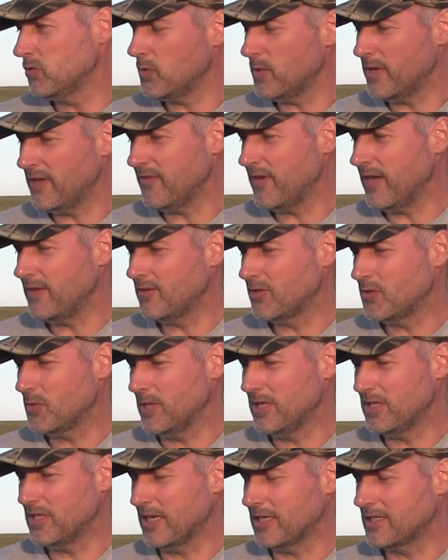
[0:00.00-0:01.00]
25 to
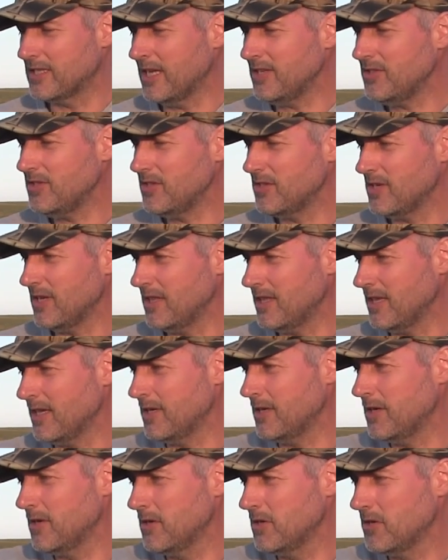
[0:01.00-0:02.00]
26 inches, I
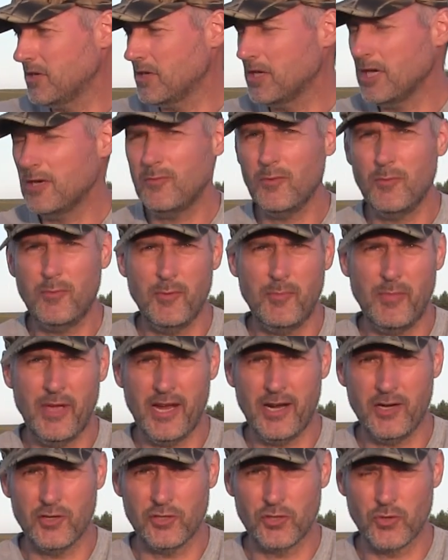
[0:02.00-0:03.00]
think it would be
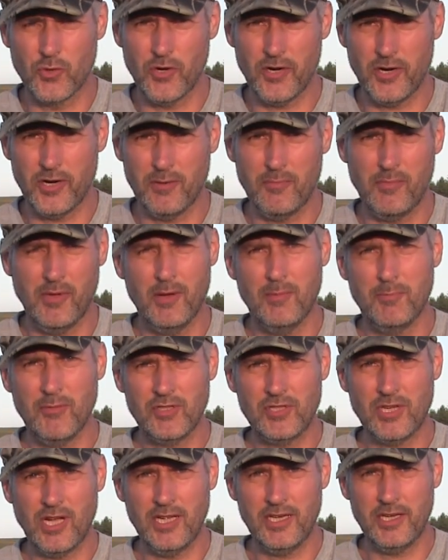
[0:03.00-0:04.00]
better shorter, but a
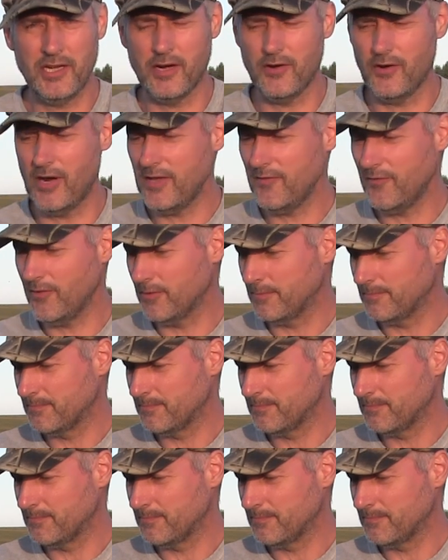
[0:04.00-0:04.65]
much handier rifle.